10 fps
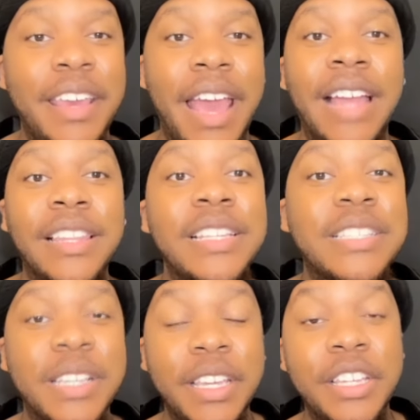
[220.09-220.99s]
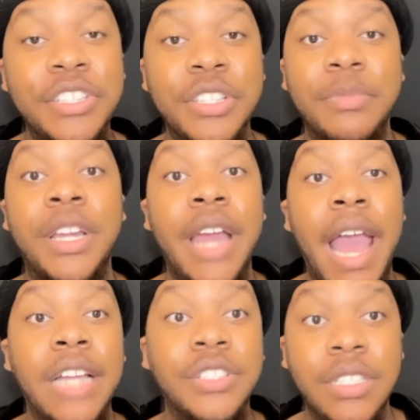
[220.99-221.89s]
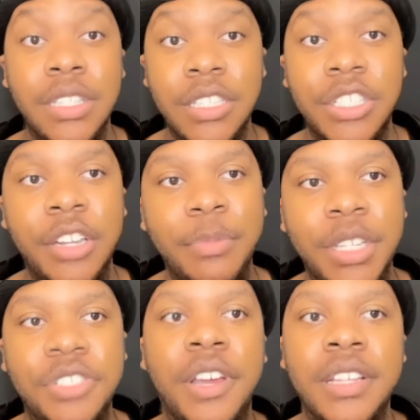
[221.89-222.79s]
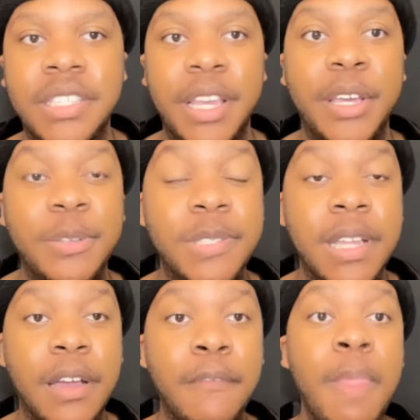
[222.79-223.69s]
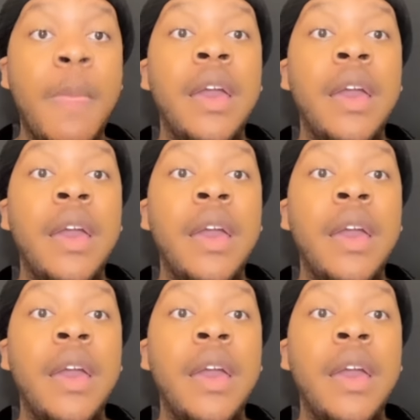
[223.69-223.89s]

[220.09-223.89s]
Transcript: at least in Egypt, they're actually legitimately trying to sell you stuff.